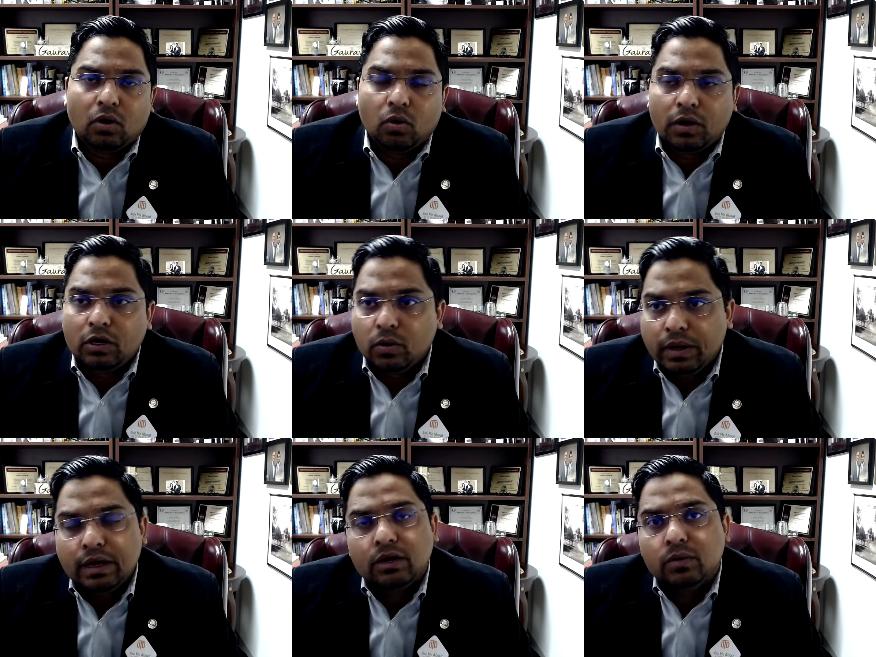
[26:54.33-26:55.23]
who are
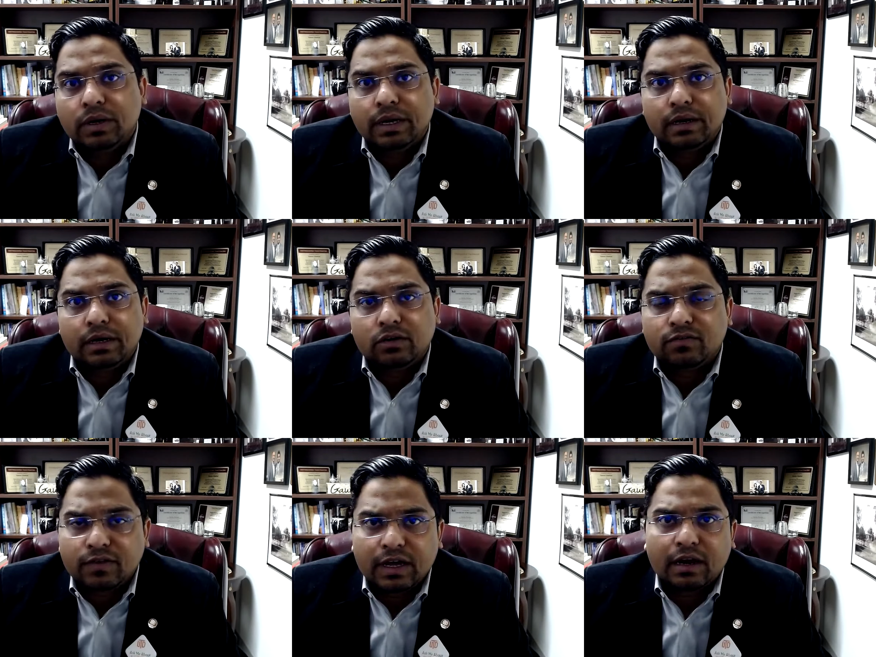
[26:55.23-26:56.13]
doing a dual degree to
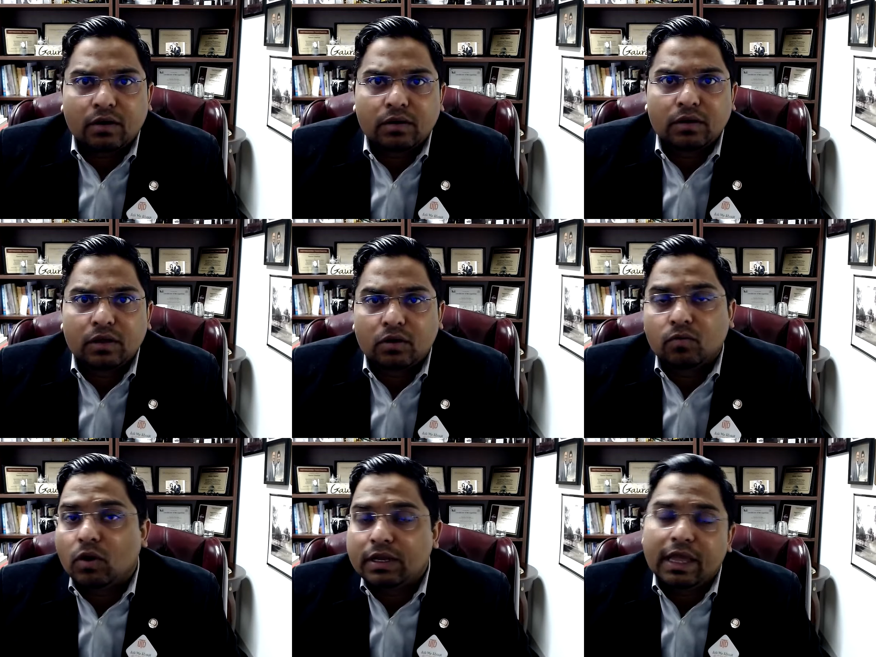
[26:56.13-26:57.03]
figure out,
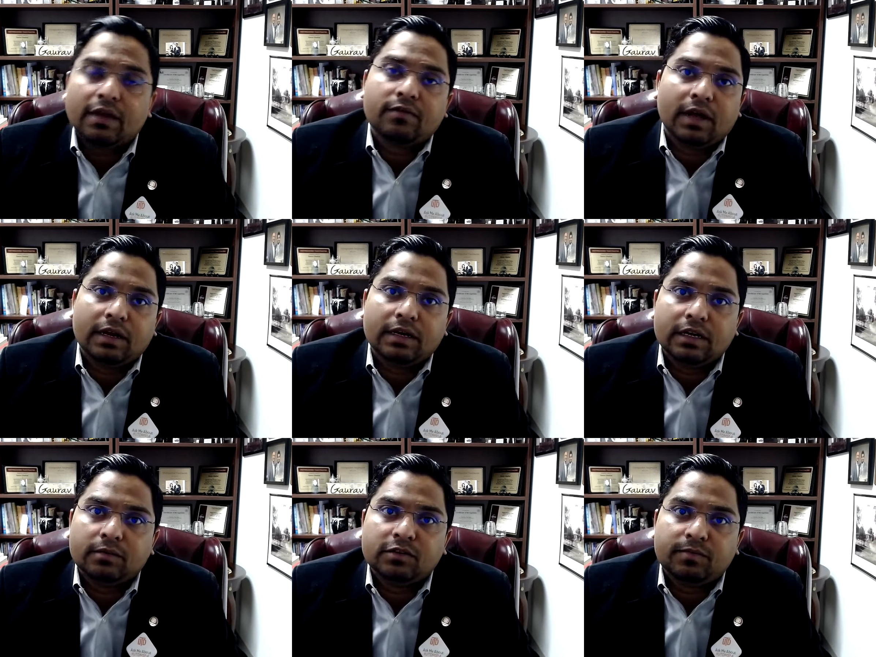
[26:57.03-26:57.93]
what they have done in
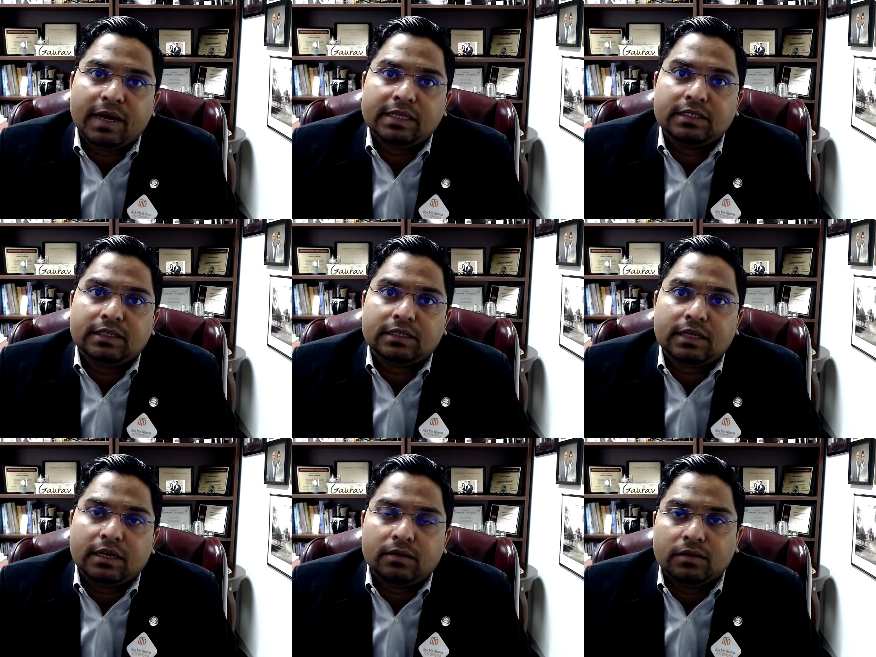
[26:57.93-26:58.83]
terms of managing their
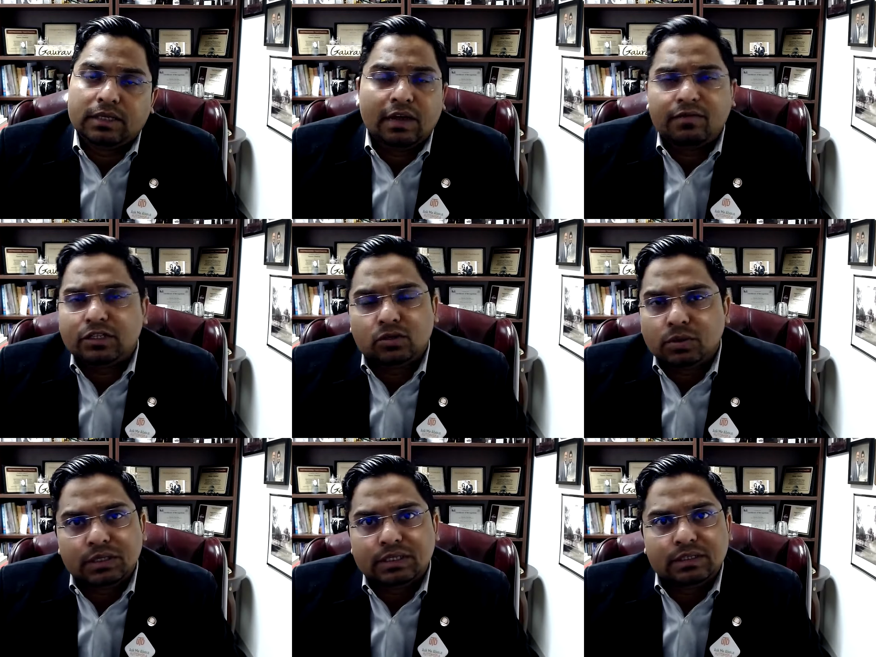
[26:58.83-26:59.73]
schedule. See, every
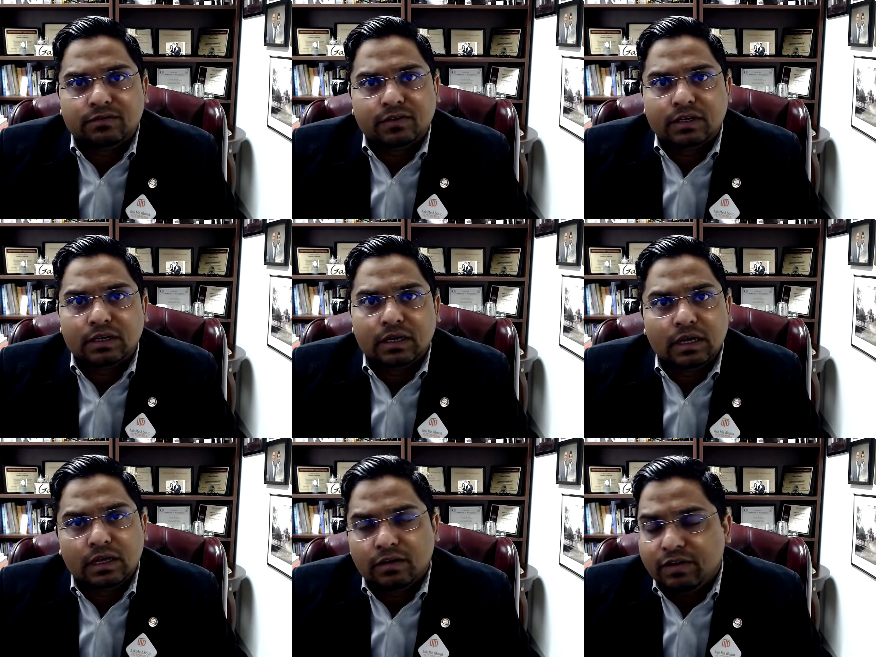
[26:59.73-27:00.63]
student is different.
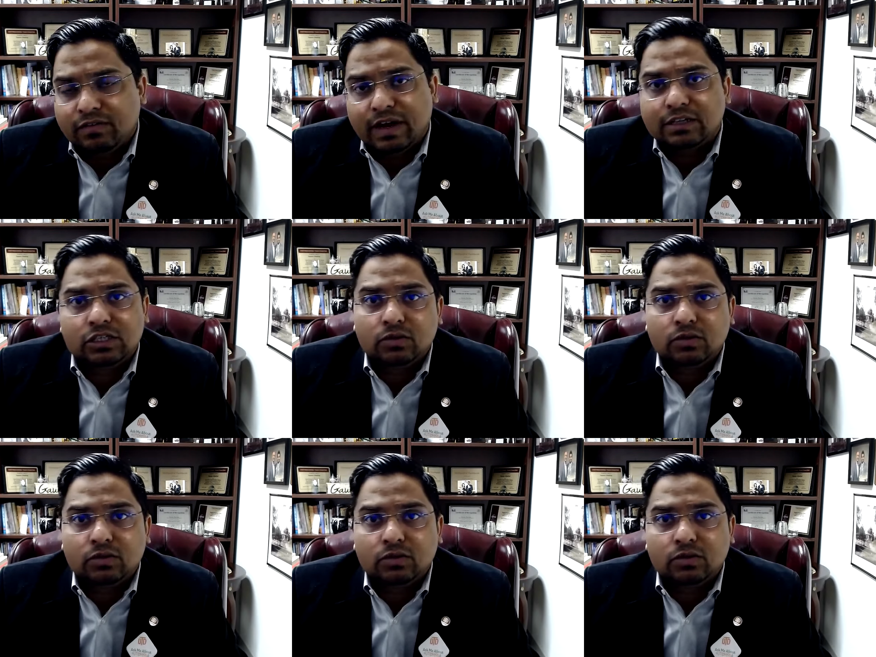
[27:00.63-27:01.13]
We have had